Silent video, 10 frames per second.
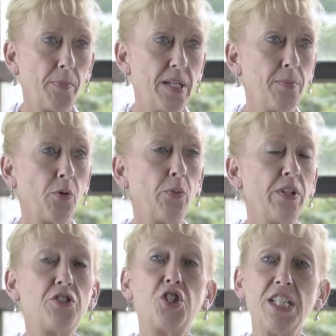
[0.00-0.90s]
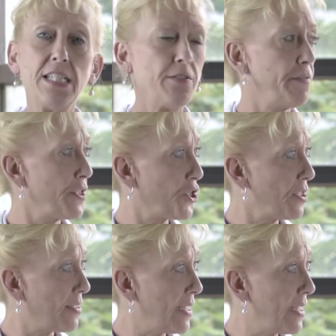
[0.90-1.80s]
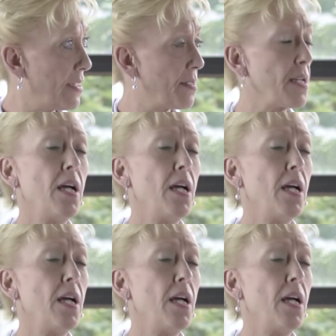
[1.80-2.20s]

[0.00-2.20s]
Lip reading: people with gene deficiencies.